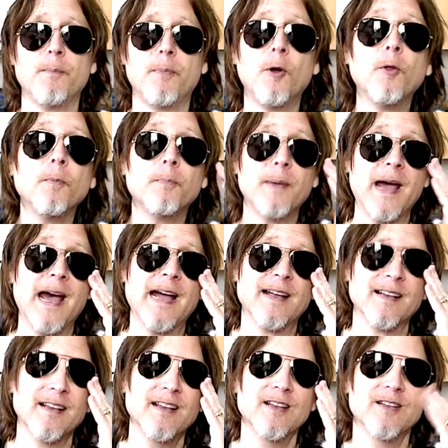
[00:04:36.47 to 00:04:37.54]
bolt back
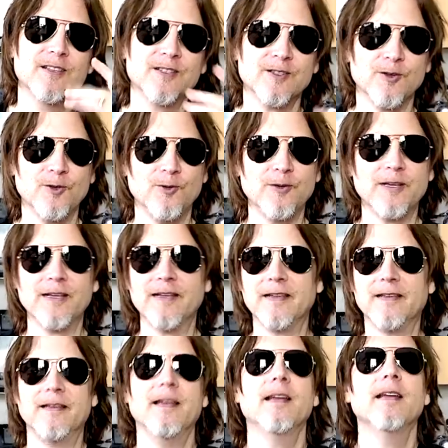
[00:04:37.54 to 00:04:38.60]
so you can